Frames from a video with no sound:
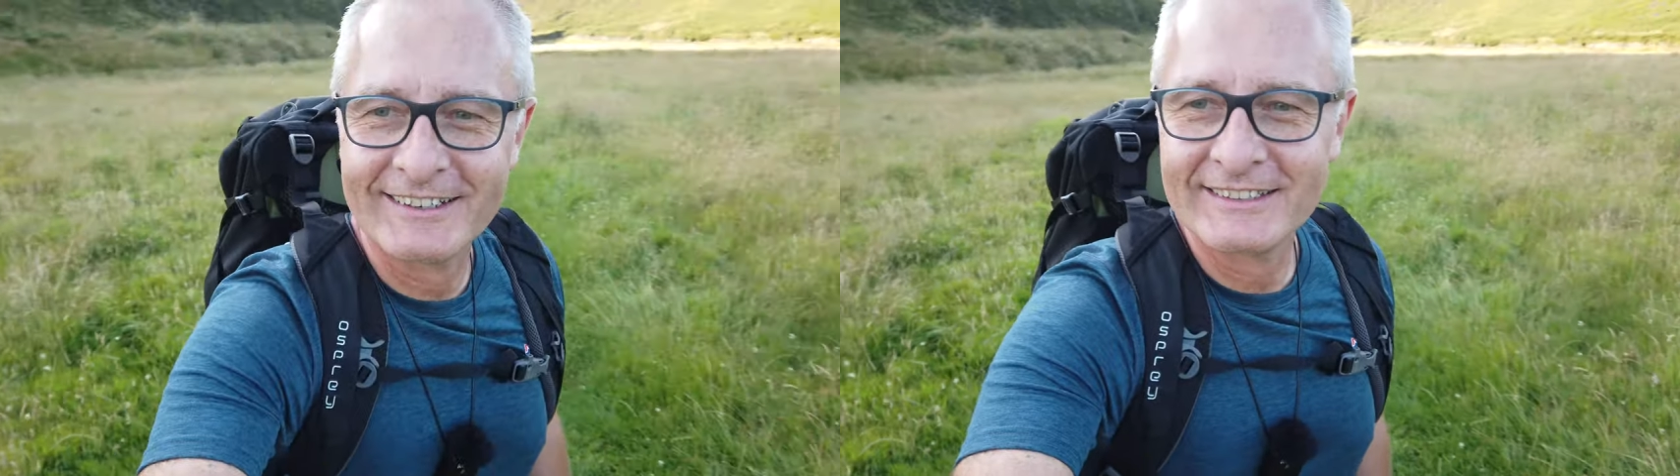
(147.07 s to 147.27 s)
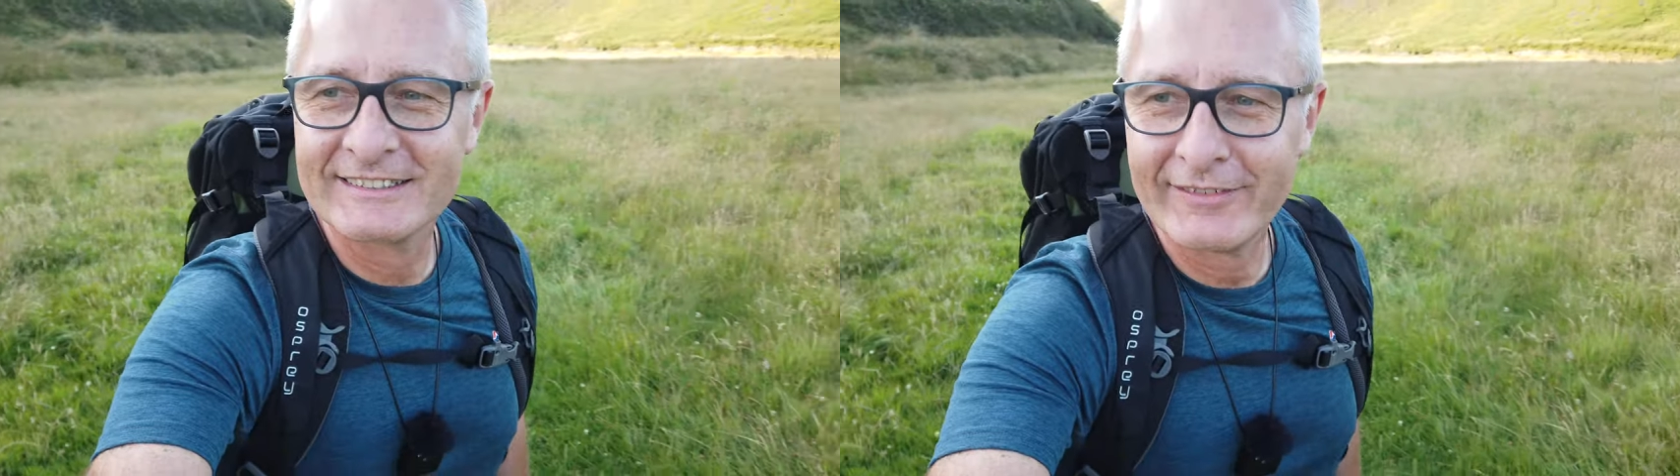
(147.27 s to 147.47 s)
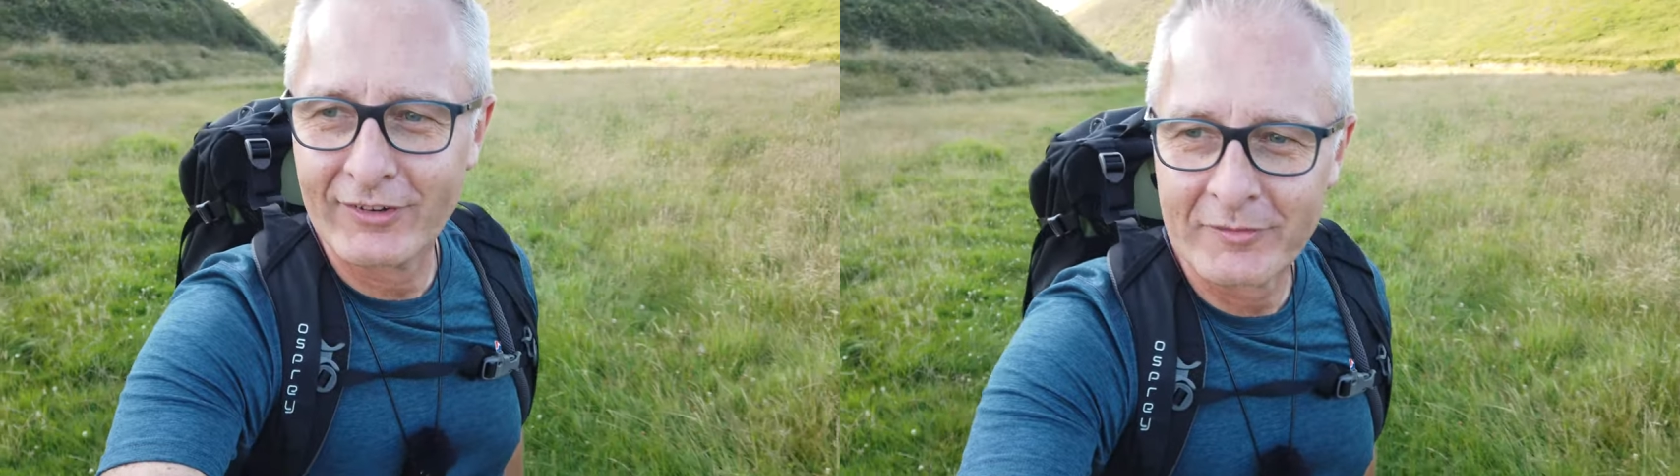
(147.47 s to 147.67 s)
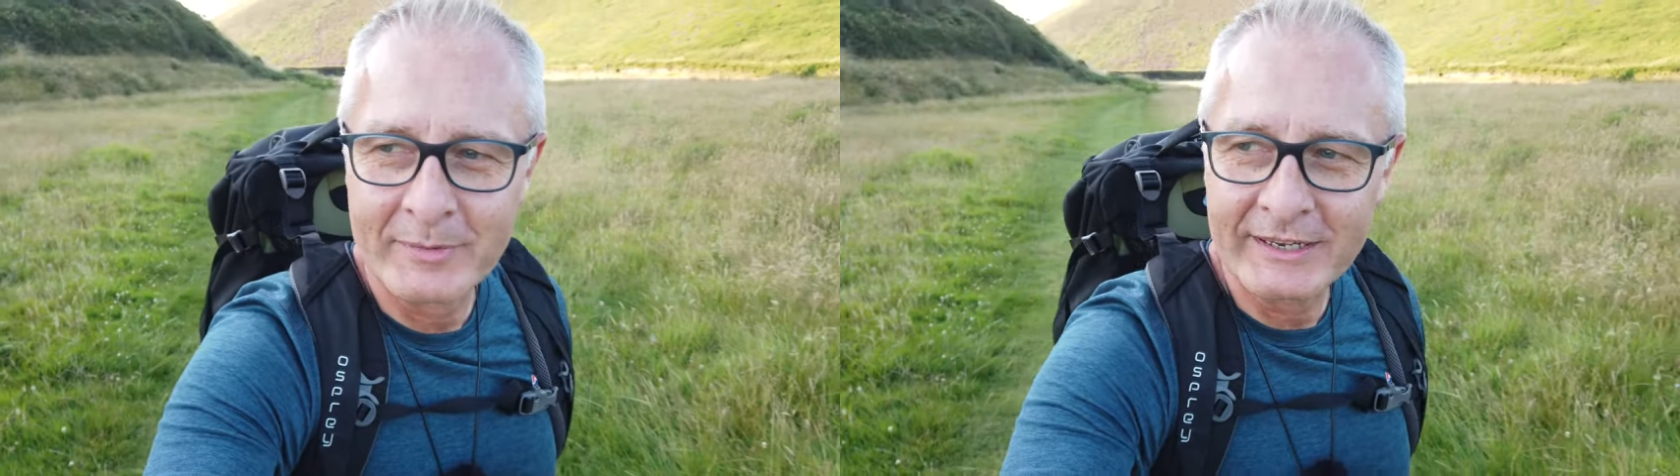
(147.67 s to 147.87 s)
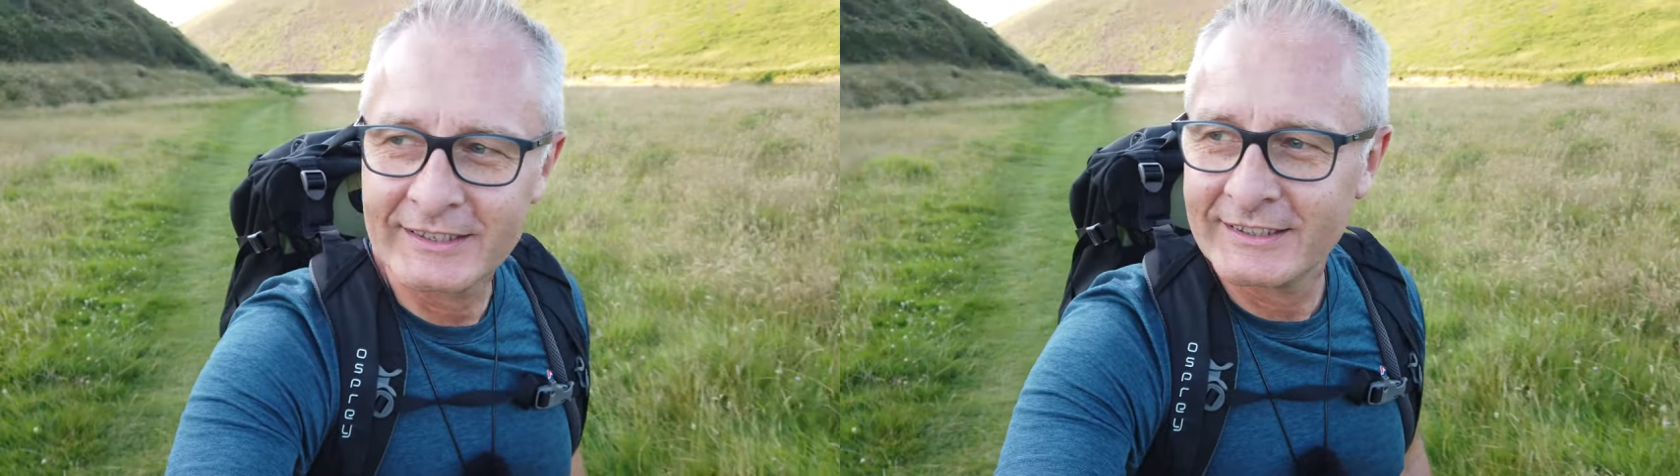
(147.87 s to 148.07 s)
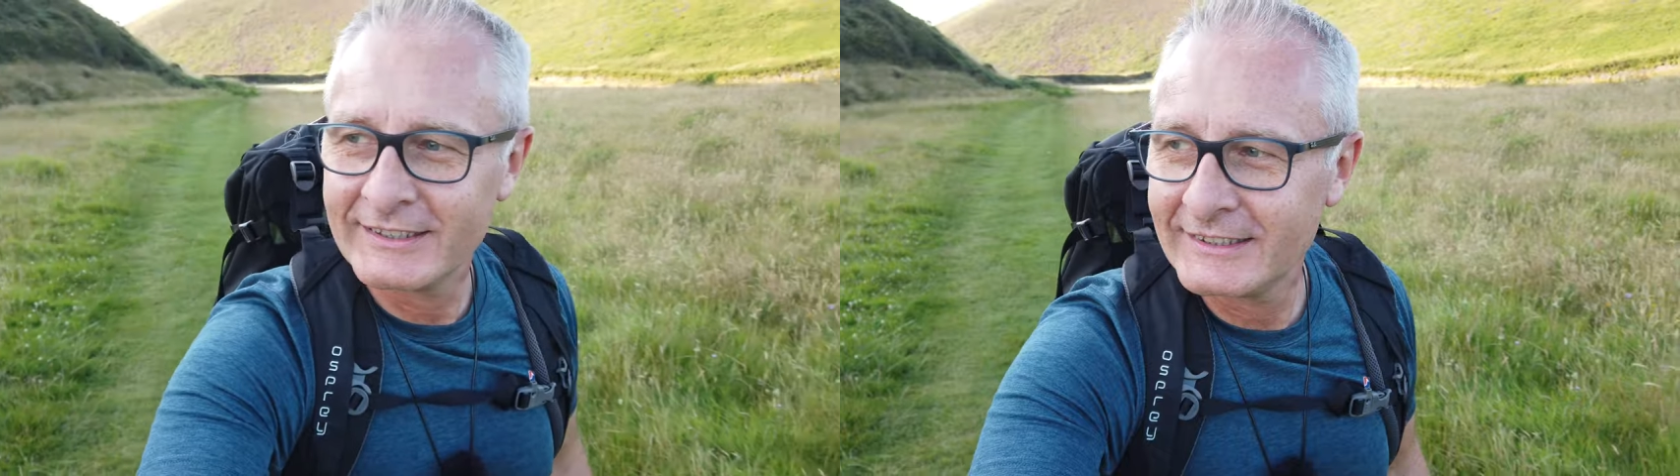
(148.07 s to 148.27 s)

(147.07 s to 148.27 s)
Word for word: oh, several of them here.